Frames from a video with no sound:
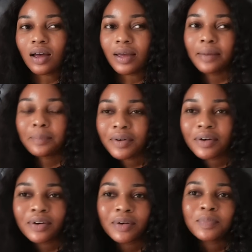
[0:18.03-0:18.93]

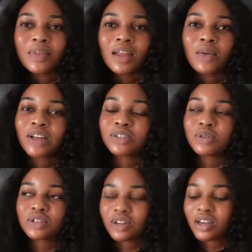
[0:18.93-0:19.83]
April where she
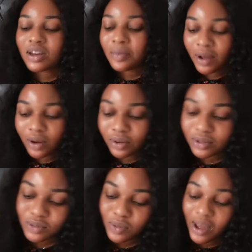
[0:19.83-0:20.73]
was talking
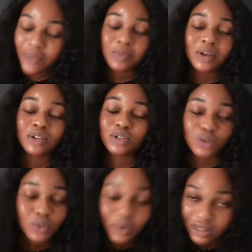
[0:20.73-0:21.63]
about why women
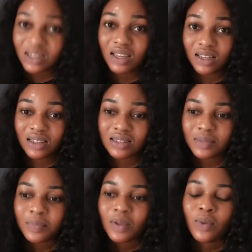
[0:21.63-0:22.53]
don't want
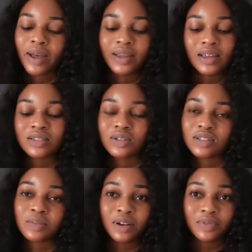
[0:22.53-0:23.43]
kids, why kids
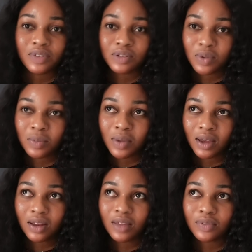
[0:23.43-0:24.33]
doesn't benefit
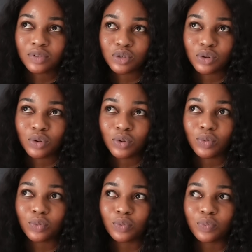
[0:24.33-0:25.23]
women, even
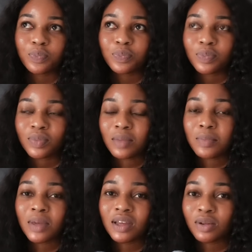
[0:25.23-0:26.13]
though they
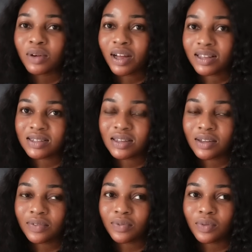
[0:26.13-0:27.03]
make it look as
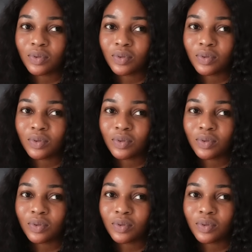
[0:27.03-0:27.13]
if